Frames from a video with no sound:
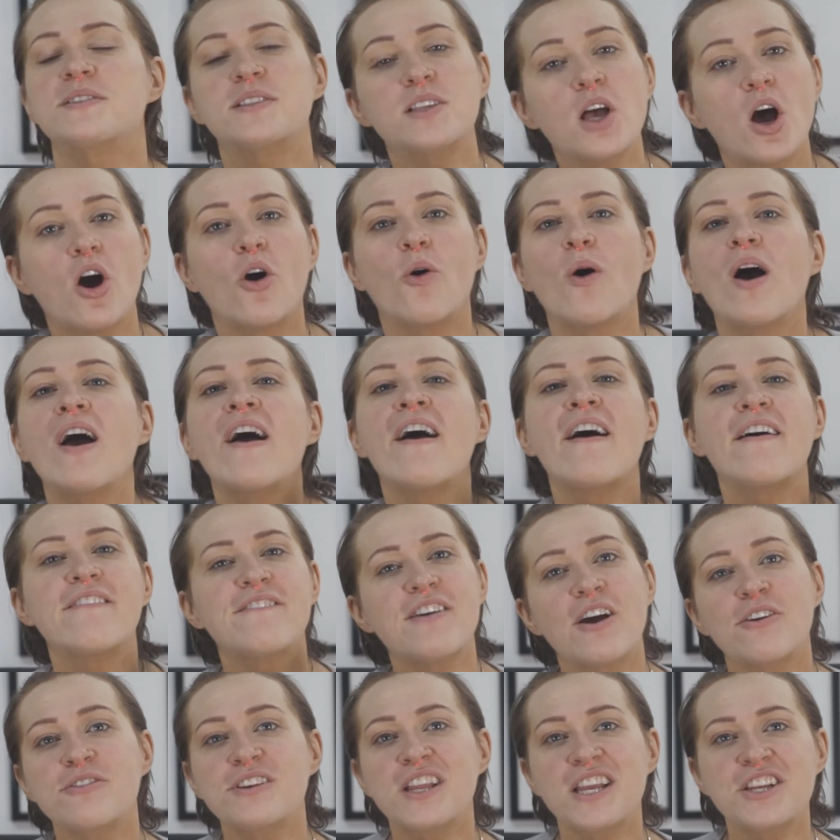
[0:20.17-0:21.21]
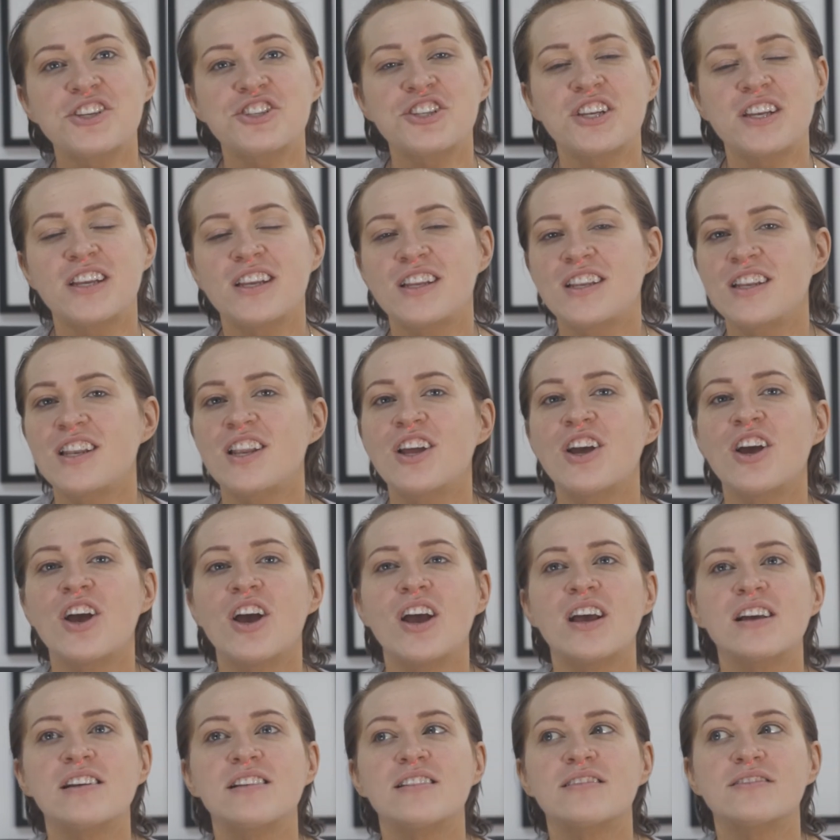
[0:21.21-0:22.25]
So foundation,
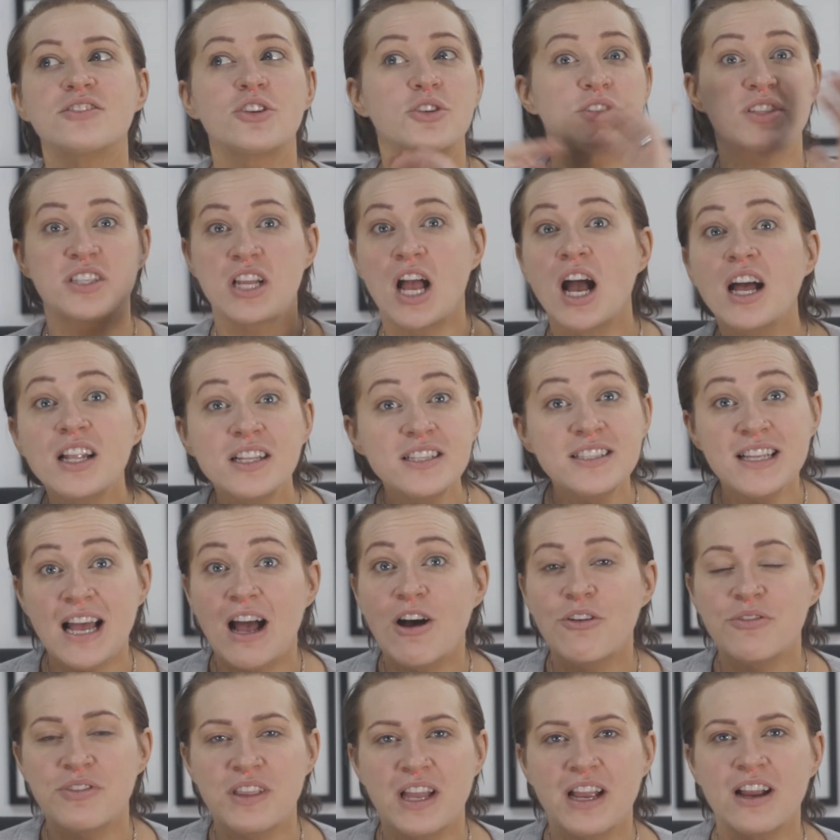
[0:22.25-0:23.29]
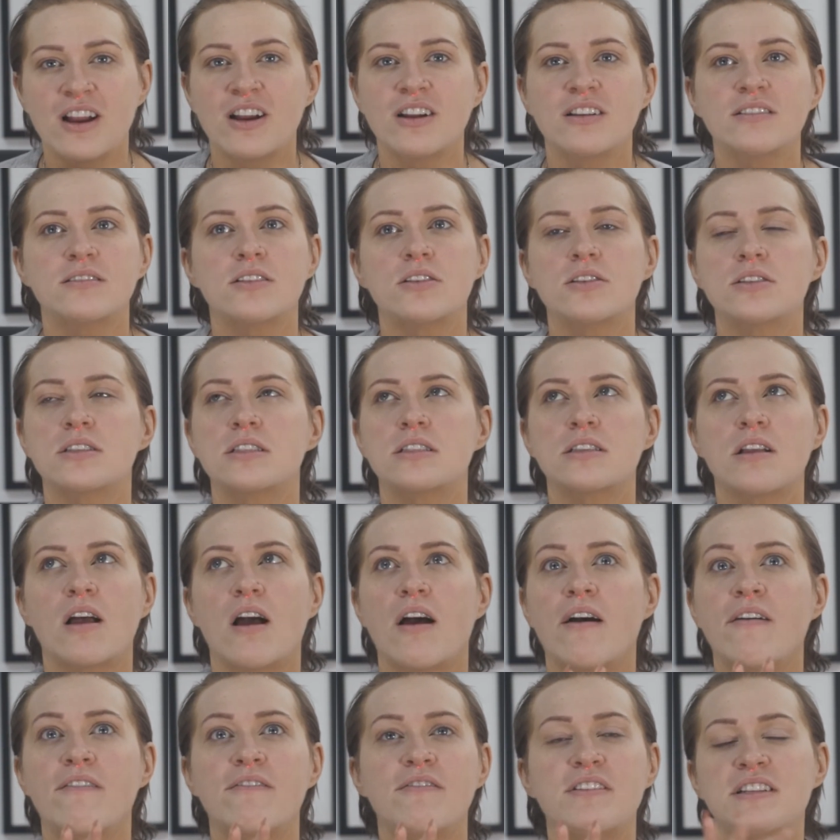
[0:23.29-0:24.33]
there's tons out there. There's
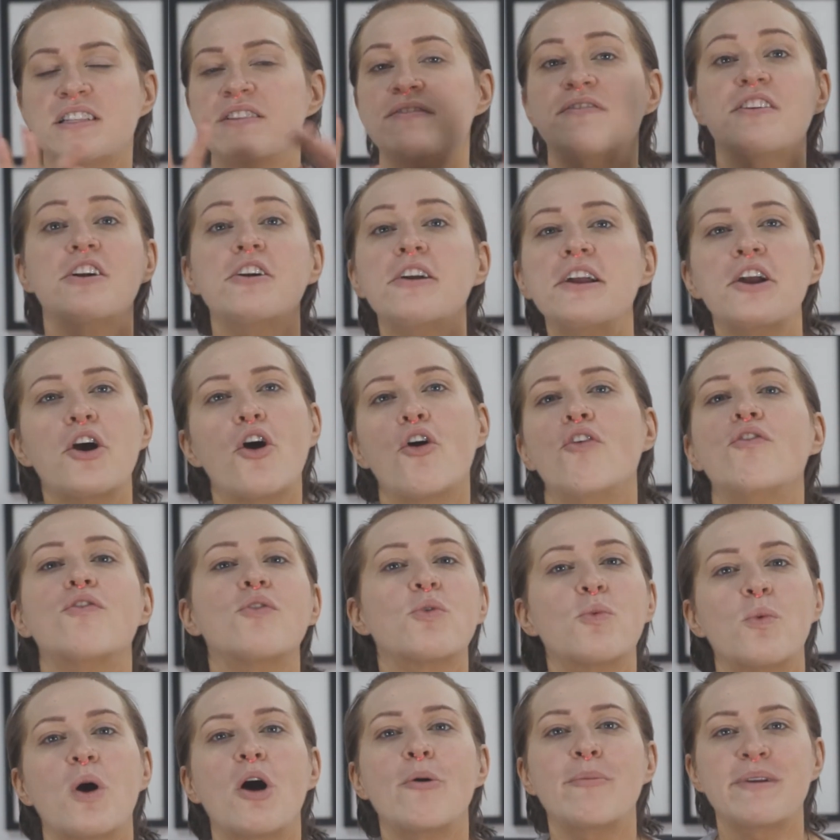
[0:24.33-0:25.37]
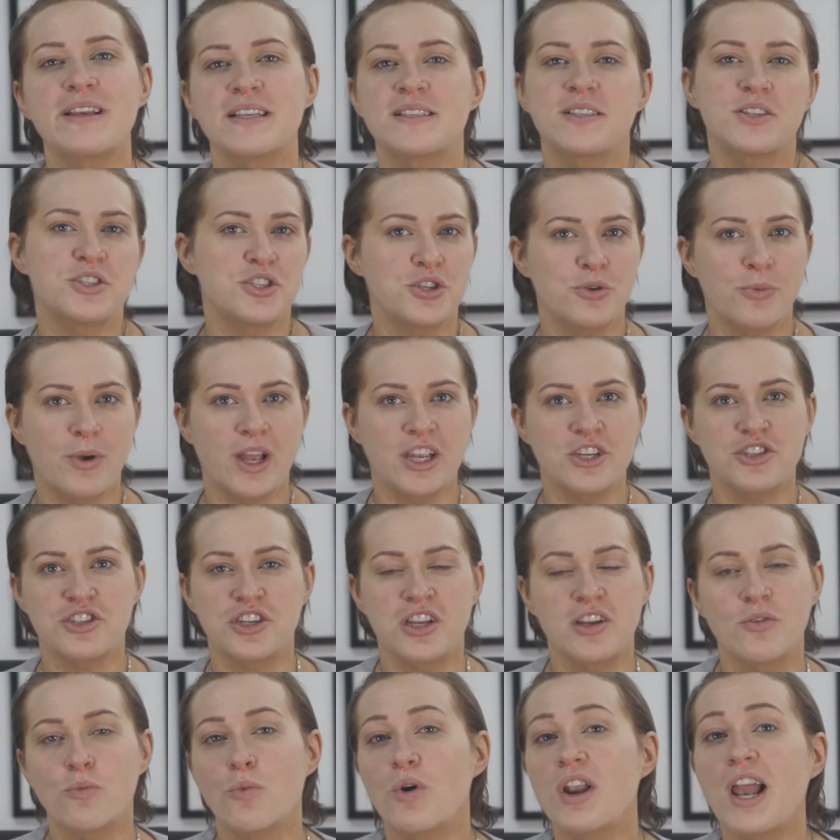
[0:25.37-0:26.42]
a, it's a very overwhelming
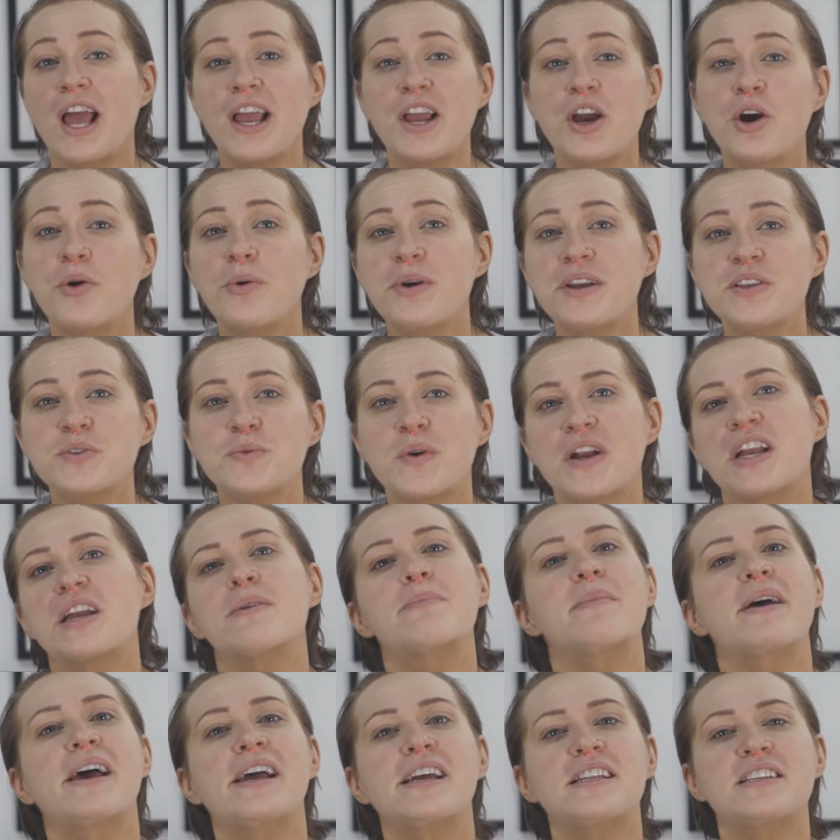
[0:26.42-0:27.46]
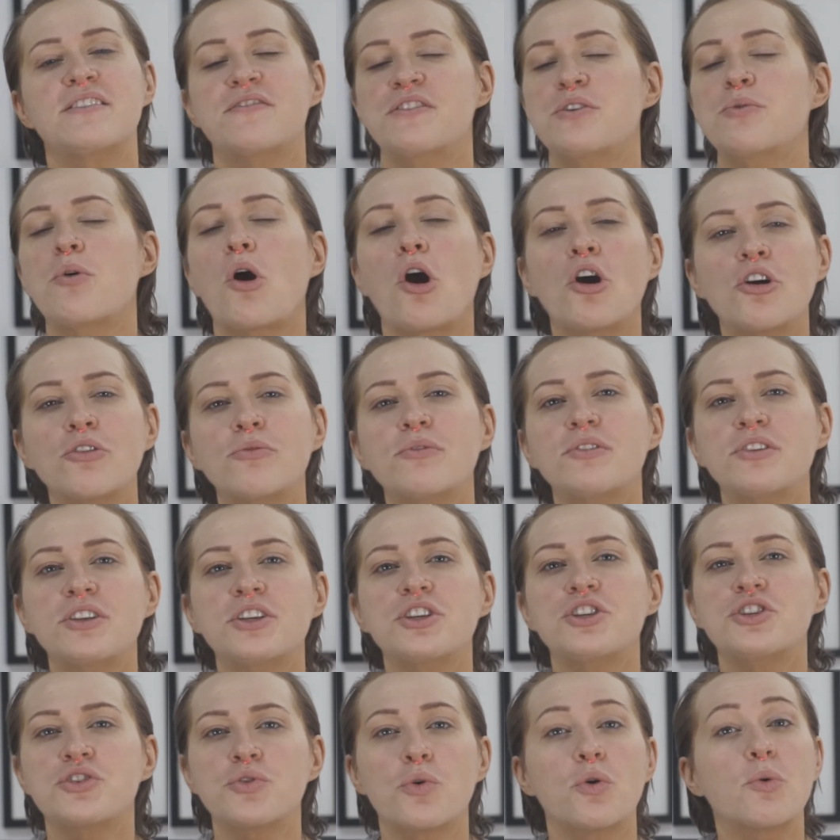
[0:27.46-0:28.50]
situation. What I always recommend if you aren't
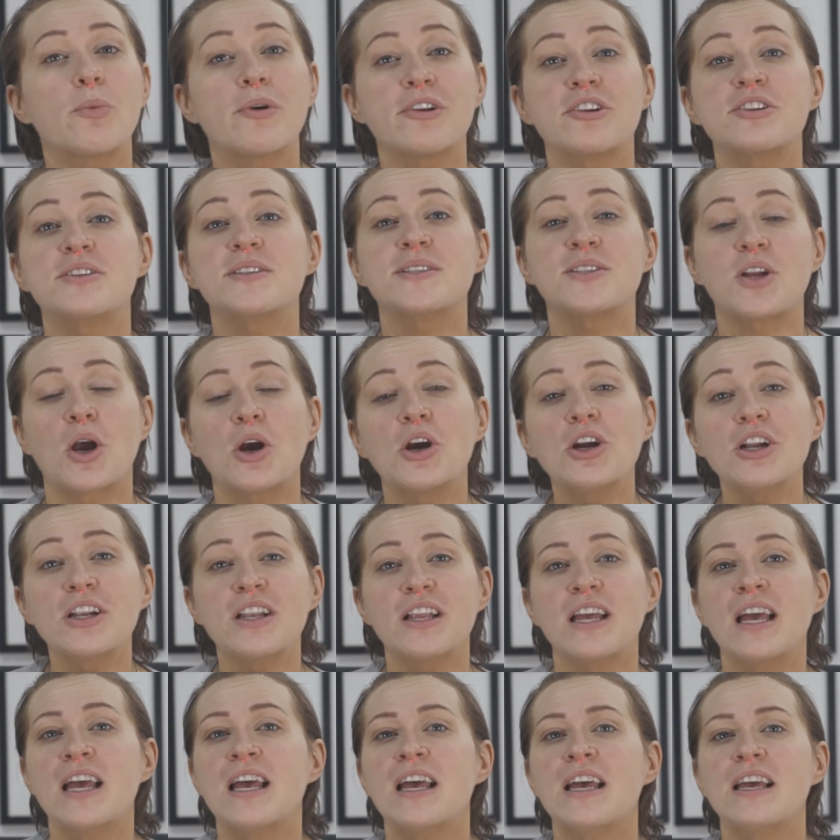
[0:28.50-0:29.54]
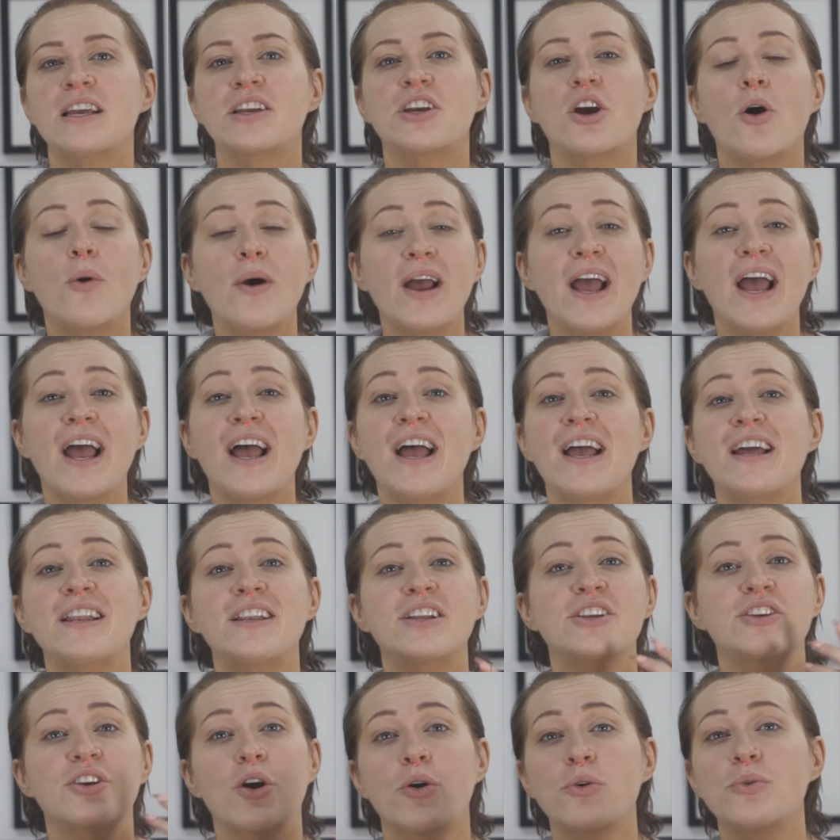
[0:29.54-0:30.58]
really sure where to start go
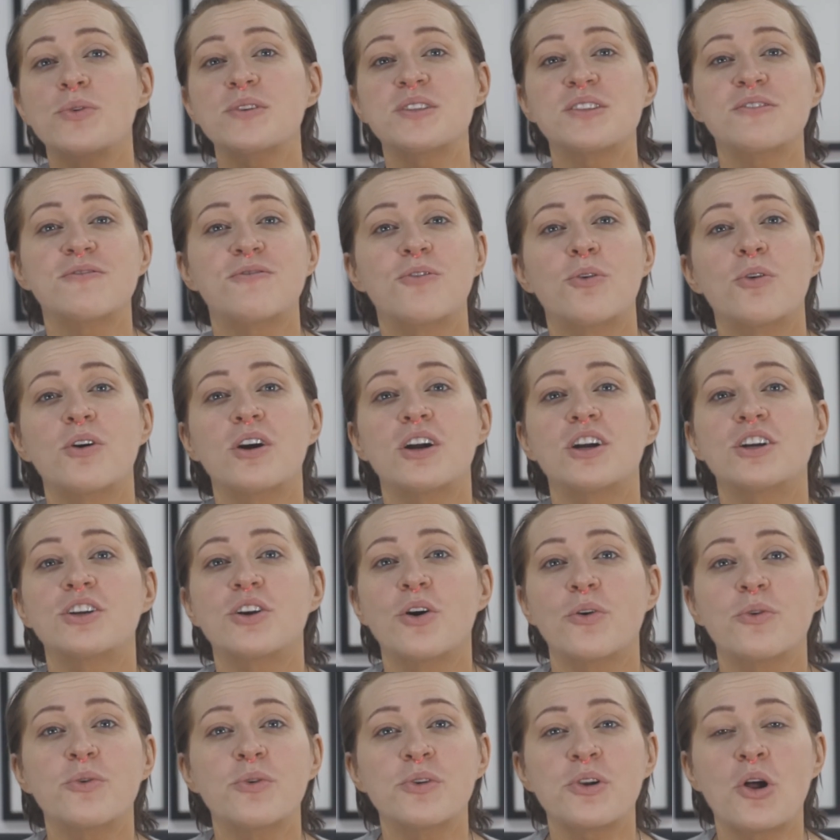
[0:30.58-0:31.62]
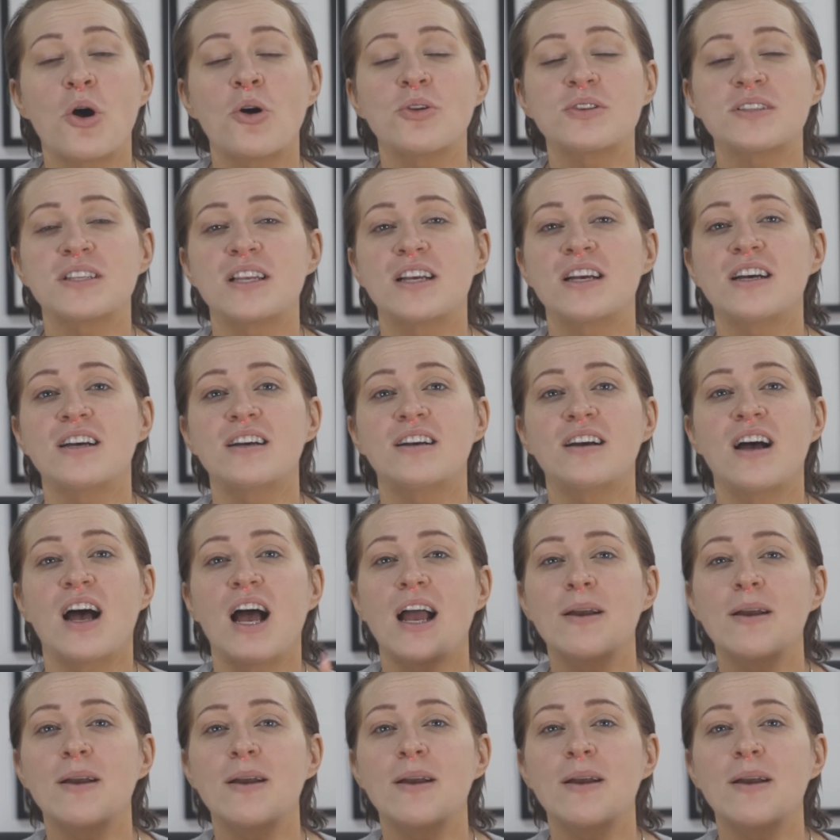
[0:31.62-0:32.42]
ahead, go to a Sephora, go to an Ulta.